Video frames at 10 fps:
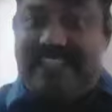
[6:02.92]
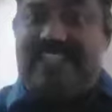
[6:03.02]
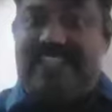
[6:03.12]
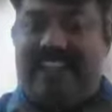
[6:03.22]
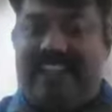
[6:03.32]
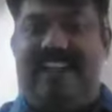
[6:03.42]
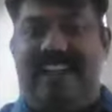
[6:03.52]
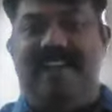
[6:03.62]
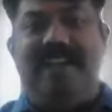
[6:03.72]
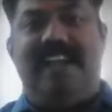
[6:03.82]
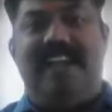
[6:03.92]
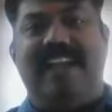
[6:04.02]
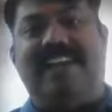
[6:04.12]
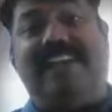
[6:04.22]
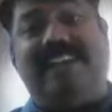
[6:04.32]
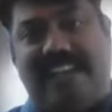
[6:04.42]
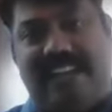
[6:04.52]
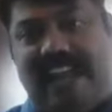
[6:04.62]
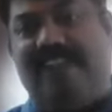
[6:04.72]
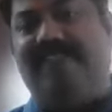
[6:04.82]
in this
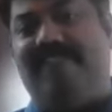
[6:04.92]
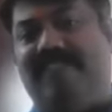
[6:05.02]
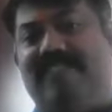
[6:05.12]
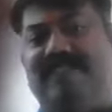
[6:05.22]
D life.